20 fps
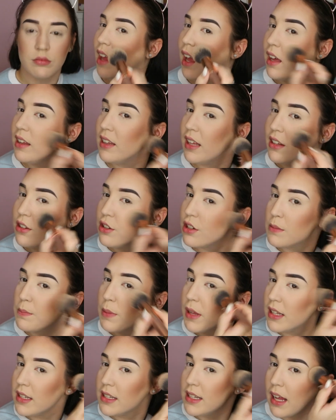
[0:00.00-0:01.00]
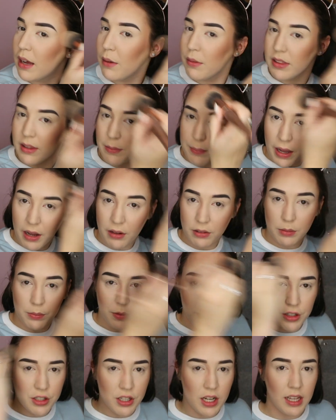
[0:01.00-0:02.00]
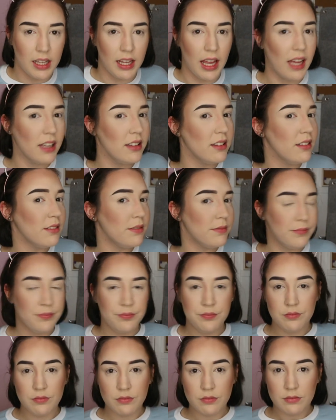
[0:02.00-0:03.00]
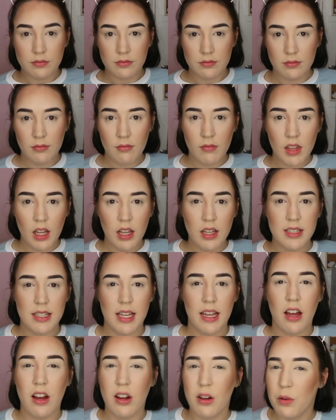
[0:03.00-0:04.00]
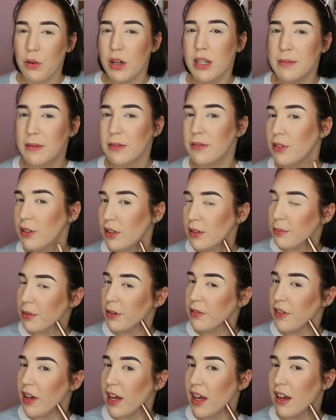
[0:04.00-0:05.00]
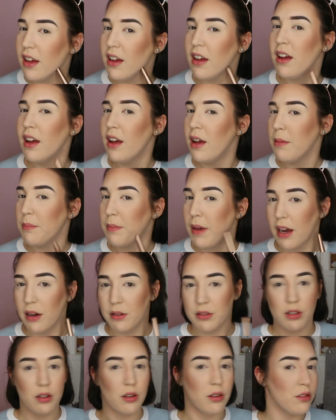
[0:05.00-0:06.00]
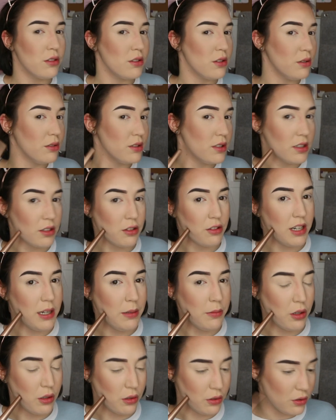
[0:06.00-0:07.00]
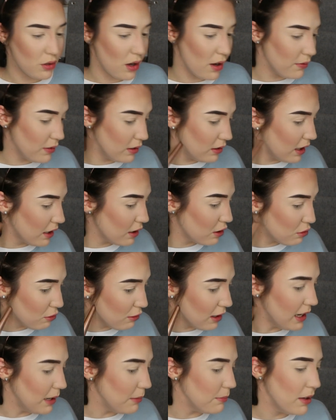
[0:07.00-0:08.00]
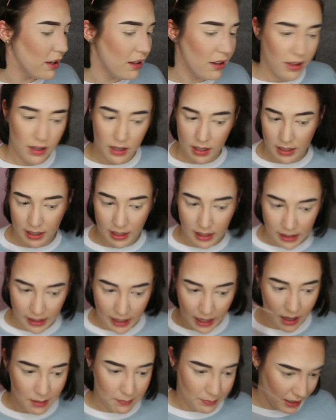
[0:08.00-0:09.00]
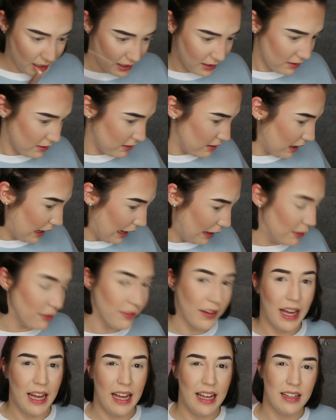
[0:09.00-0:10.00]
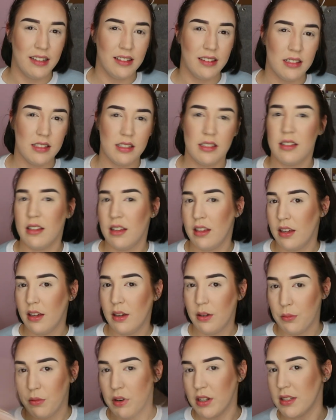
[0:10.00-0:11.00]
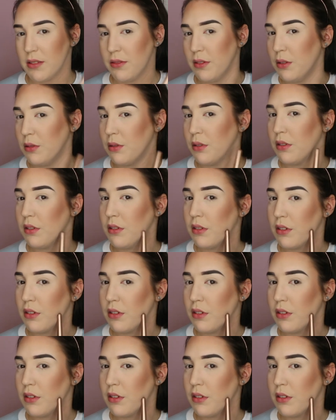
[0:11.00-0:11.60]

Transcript: And then just blending out with the powder brush again. So yeah, I always prefer powder contour to cream contour. I feel like cream can get a bit out of hand, whereas I feel